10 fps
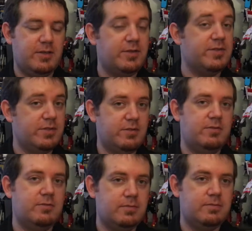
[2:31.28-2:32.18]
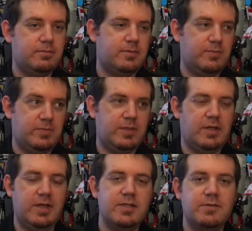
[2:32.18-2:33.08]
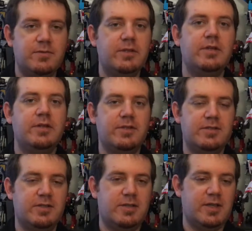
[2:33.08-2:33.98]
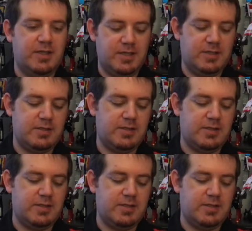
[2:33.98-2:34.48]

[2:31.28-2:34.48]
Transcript: and also the last vlog you saw, I got